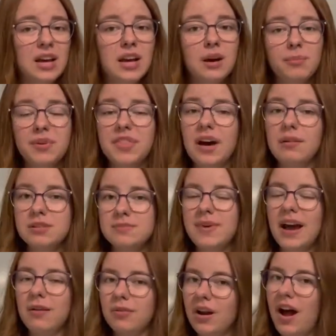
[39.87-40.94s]
But that was
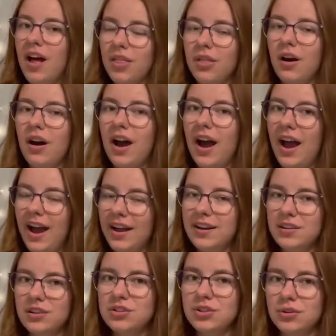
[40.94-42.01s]
back when I thought I had an
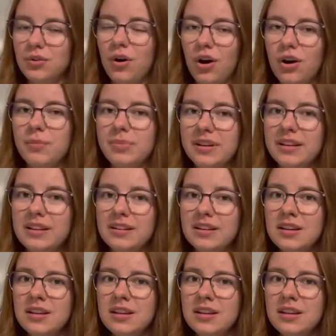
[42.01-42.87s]
eternal heartbeat.